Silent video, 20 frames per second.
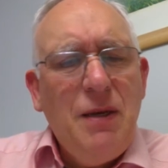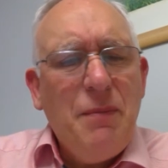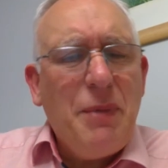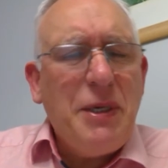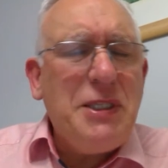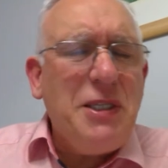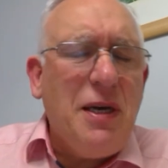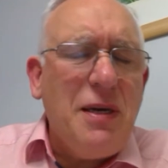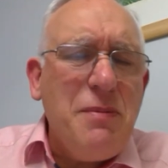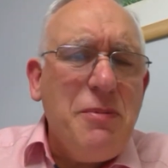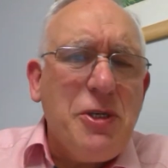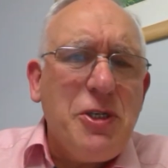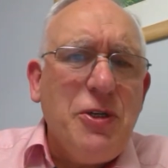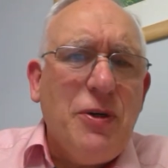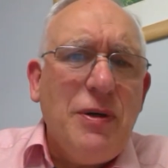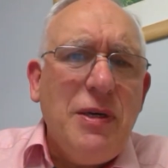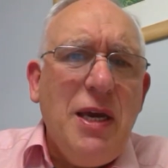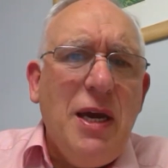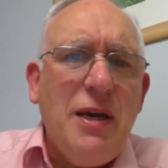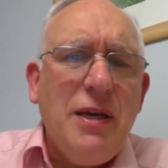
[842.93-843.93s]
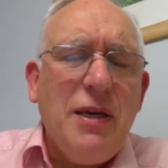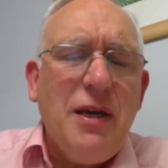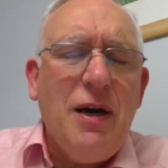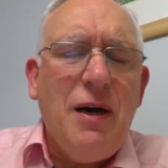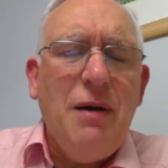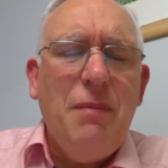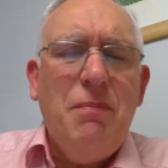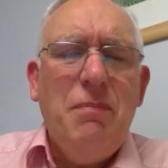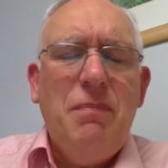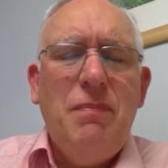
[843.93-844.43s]
My time has not yet
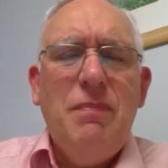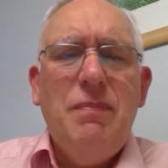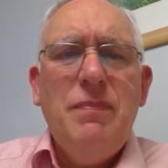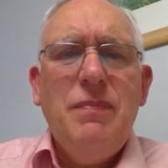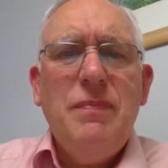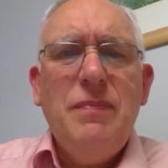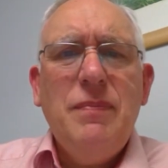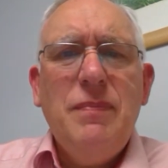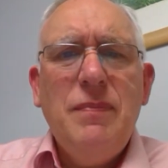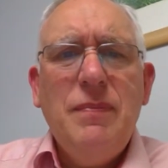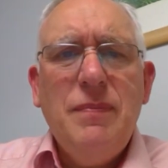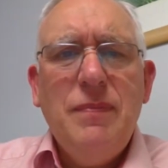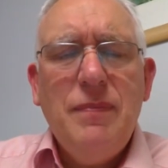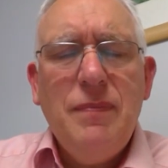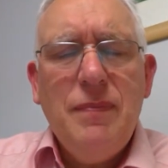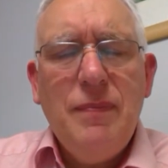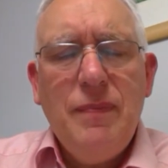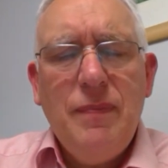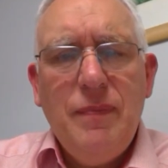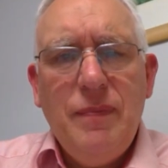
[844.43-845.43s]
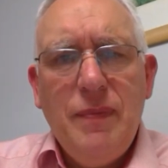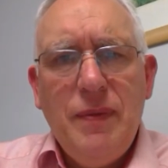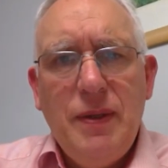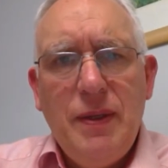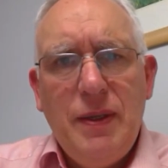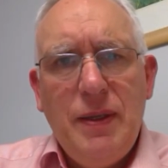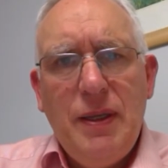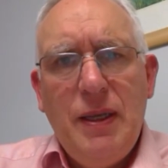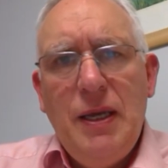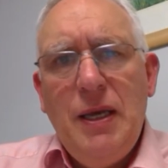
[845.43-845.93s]
come.
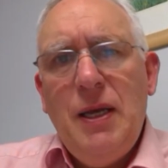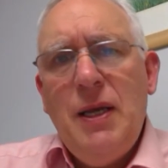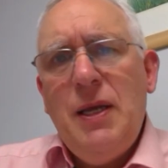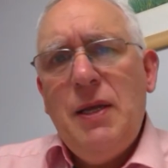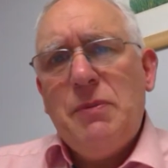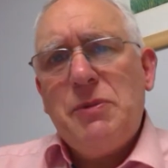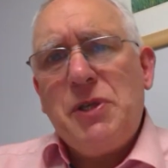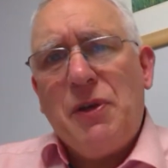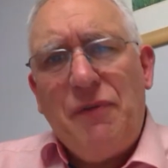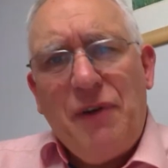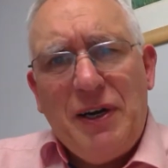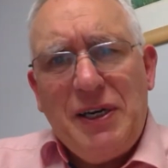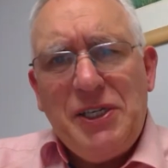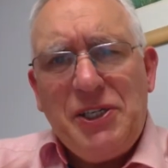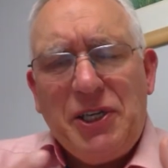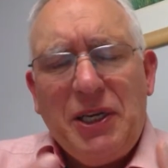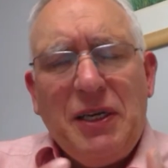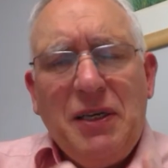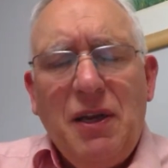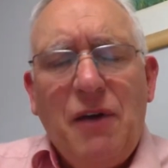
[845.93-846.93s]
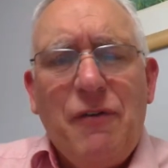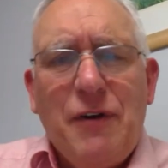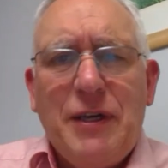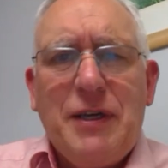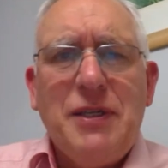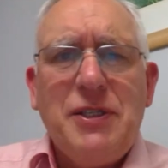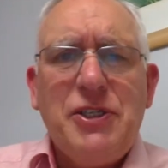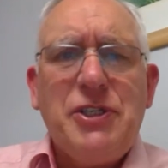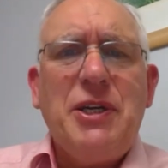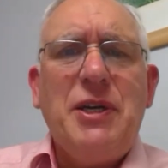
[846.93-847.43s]
It was a very
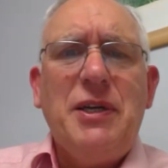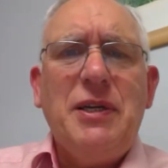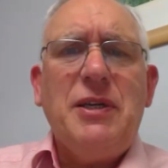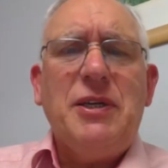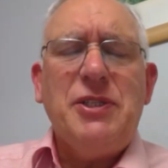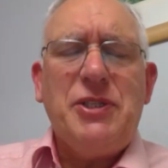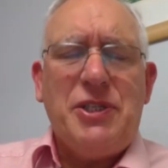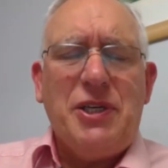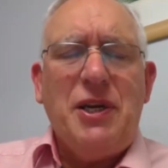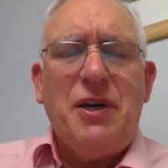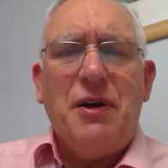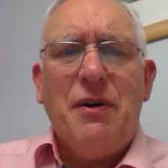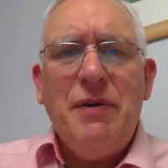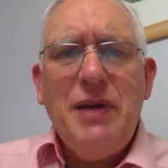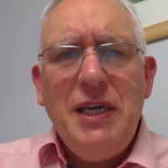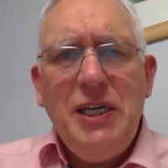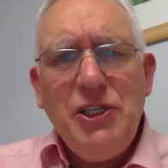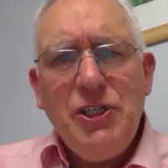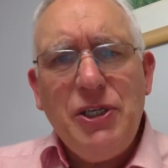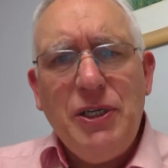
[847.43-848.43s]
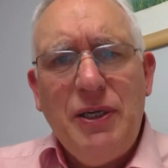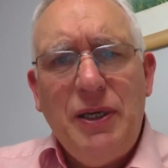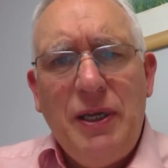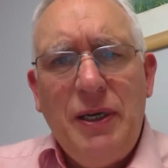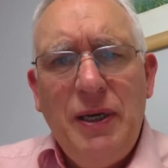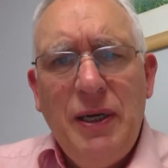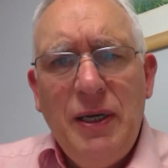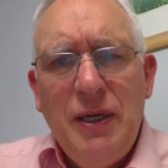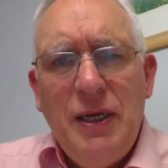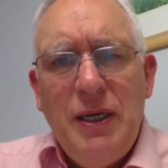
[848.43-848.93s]
significant
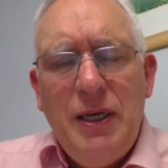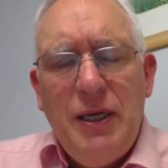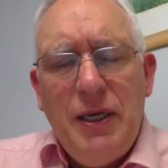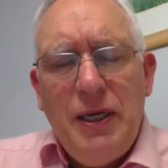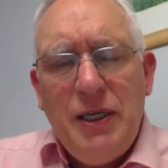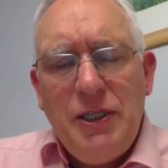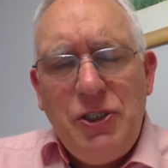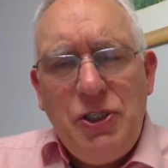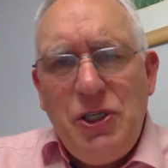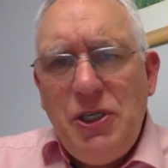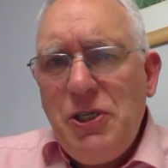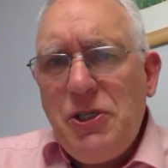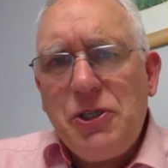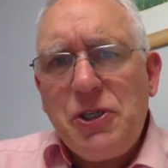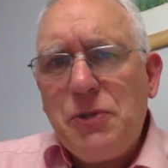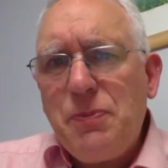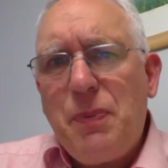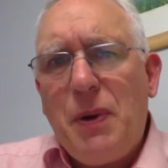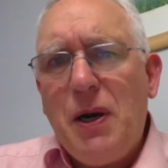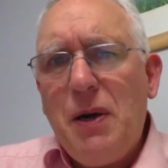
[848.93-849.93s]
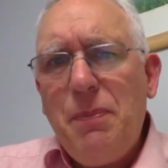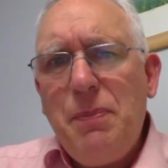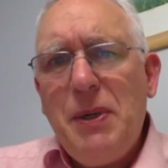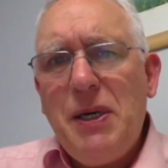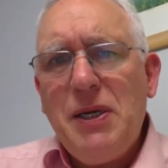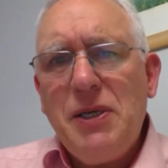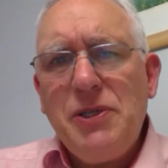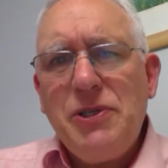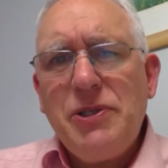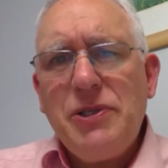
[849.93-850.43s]
consideration in Jesus'
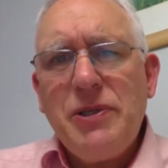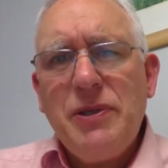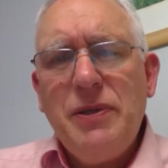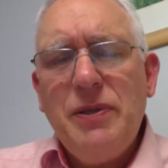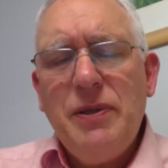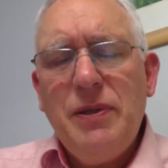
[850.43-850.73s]
purpose.